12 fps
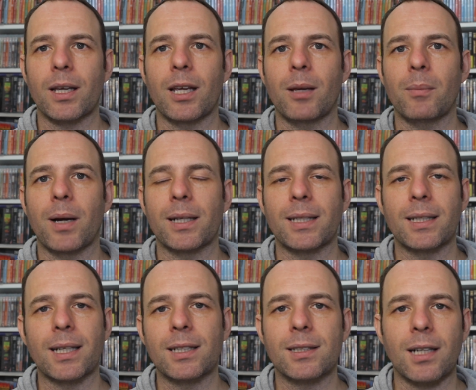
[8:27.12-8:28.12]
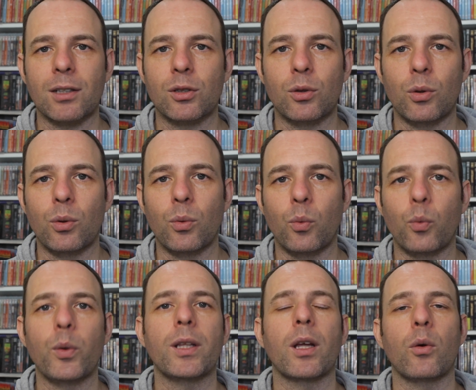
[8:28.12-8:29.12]
and then I start to
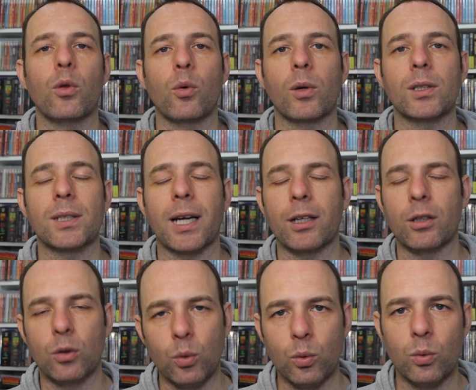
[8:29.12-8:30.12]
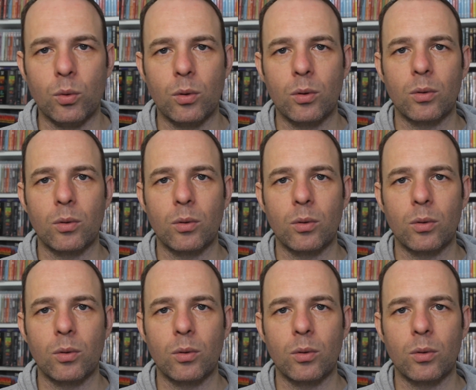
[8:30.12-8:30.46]
weed out the ones that I don't